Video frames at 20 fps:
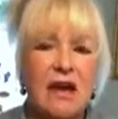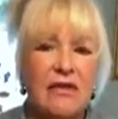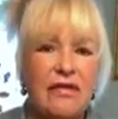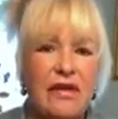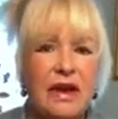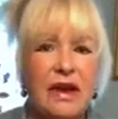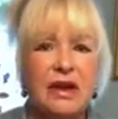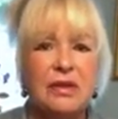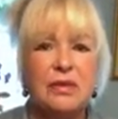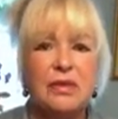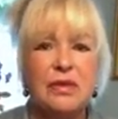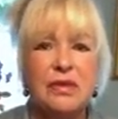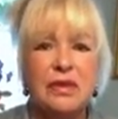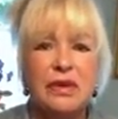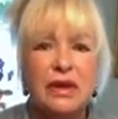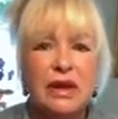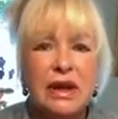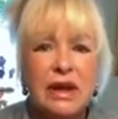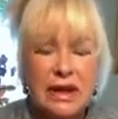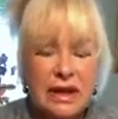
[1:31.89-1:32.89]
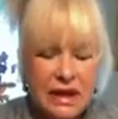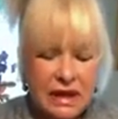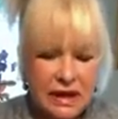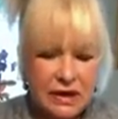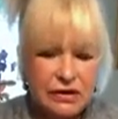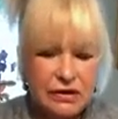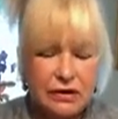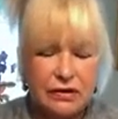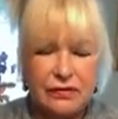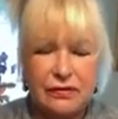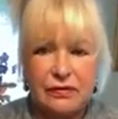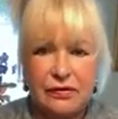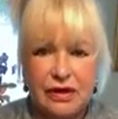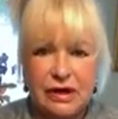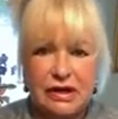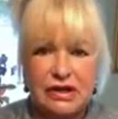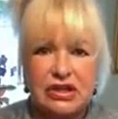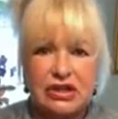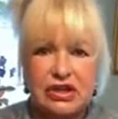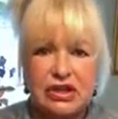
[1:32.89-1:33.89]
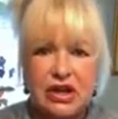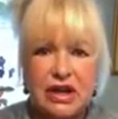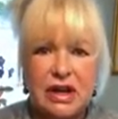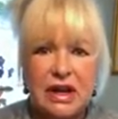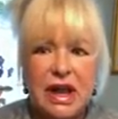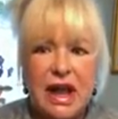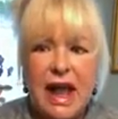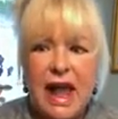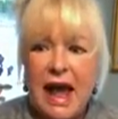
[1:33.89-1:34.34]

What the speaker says: available in your fridge